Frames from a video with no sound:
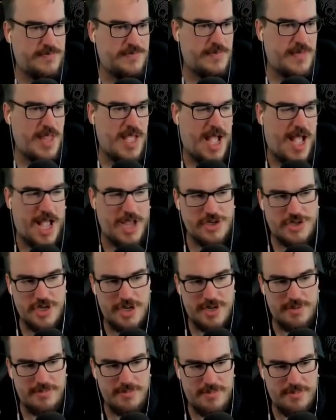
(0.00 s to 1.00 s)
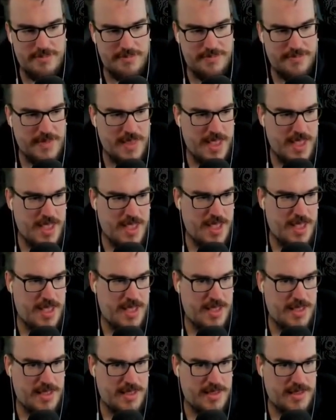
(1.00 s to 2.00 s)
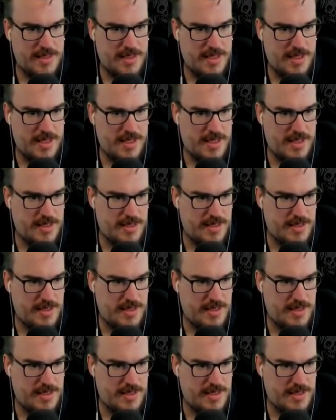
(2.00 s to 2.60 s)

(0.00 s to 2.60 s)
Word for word: radiance, I should have. May we find victory.